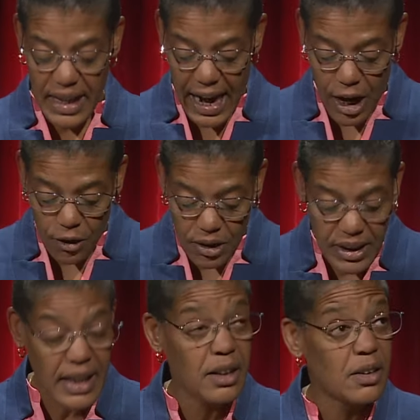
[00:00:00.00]
Carol
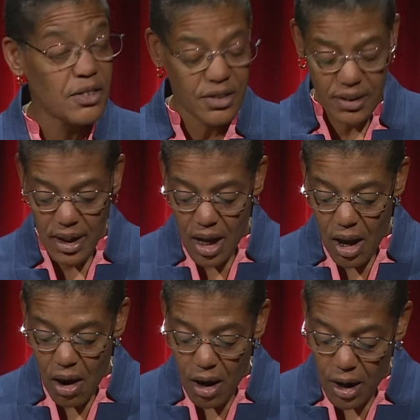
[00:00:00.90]
Hills,
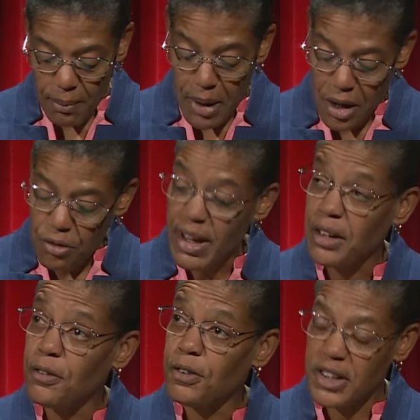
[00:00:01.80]
our
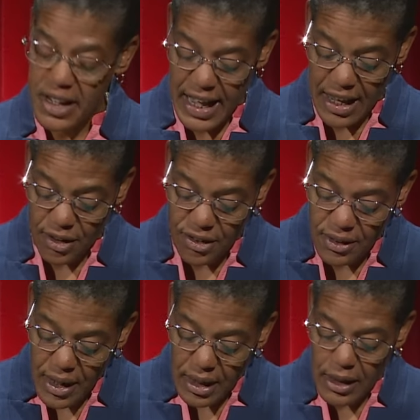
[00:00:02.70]
moderator for
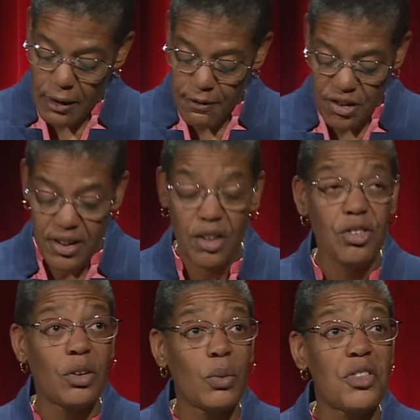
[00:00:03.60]
today's
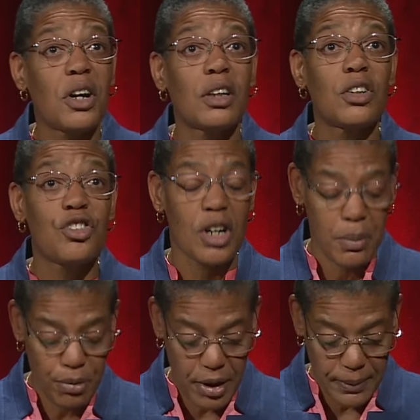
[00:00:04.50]
conversation with Dr.
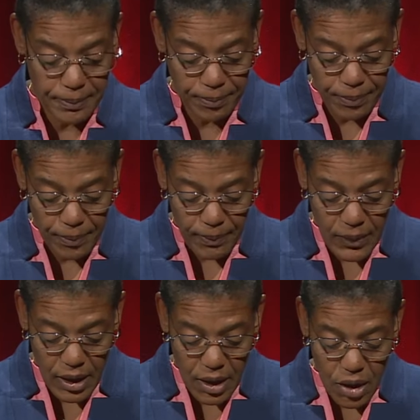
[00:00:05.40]
Chopra.
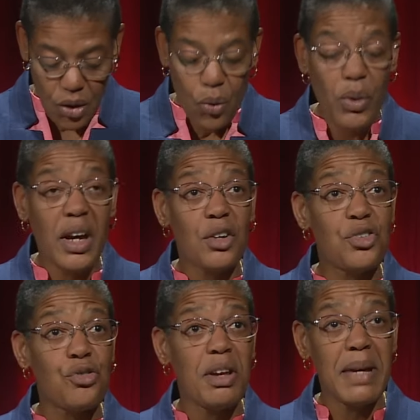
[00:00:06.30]
We are
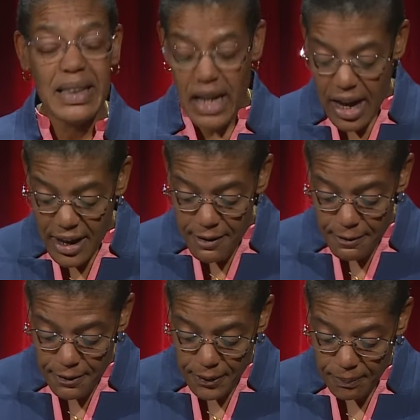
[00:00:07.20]
streaming
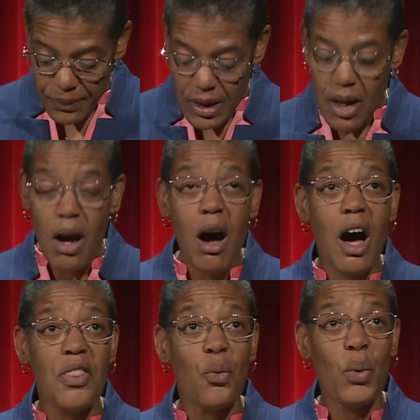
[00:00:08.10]
live
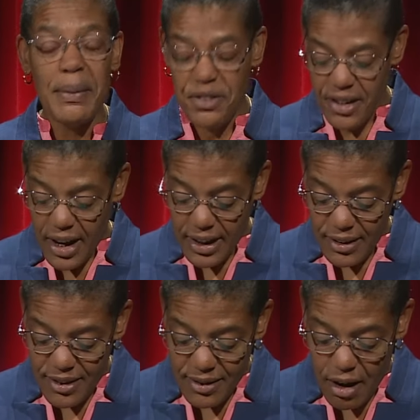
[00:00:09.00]
on the
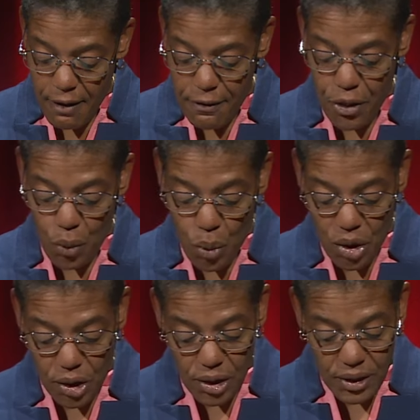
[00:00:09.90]
websites of the
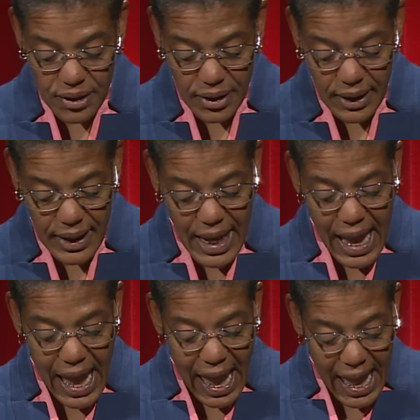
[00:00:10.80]
world
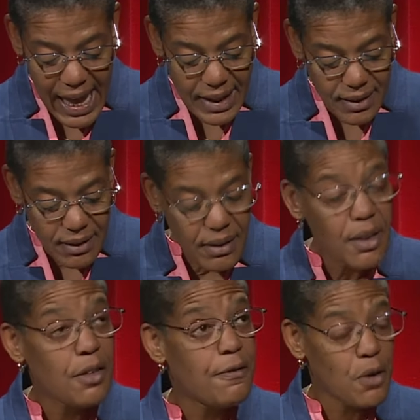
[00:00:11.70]
and
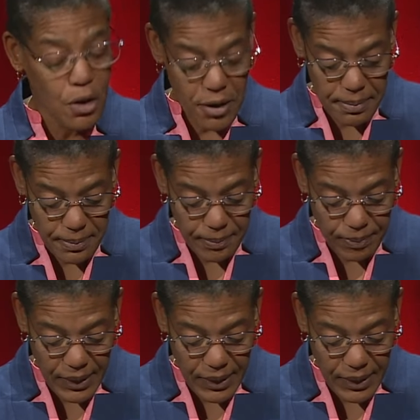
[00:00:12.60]
the forum,